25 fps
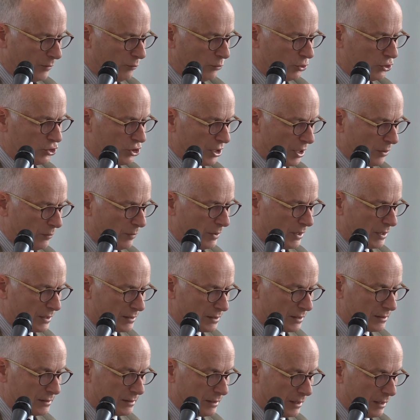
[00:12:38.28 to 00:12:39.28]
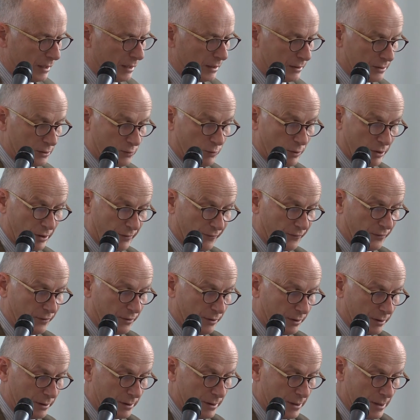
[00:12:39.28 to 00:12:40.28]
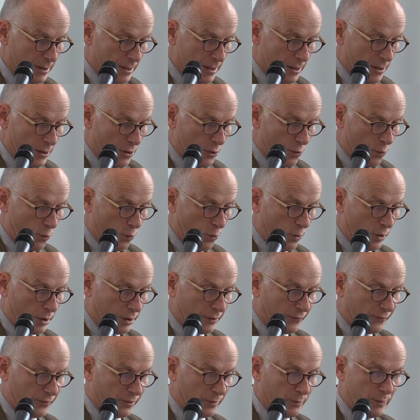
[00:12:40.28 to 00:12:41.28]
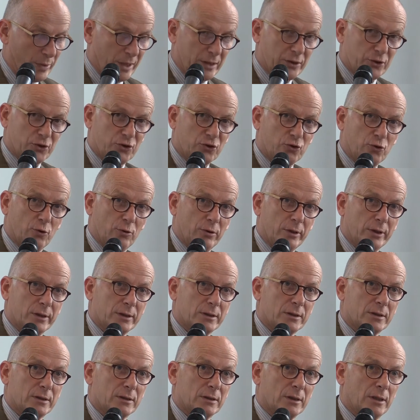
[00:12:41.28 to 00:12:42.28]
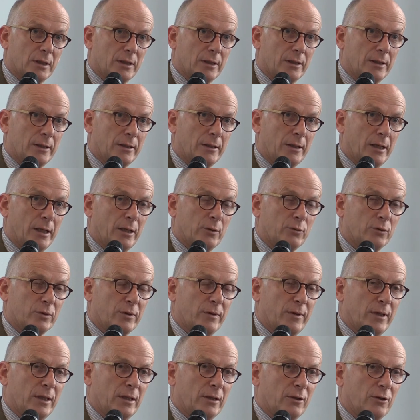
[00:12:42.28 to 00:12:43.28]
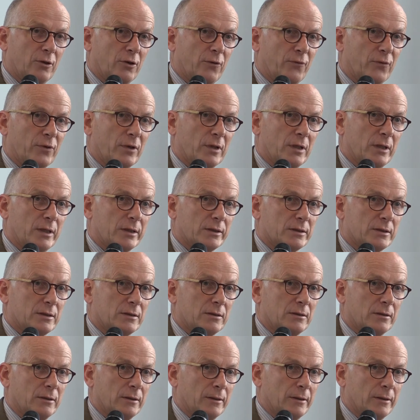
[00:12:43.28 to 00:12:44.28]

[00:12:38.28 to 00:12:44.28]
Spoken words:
more generally, as I say, it's one of the better stories I would think over the last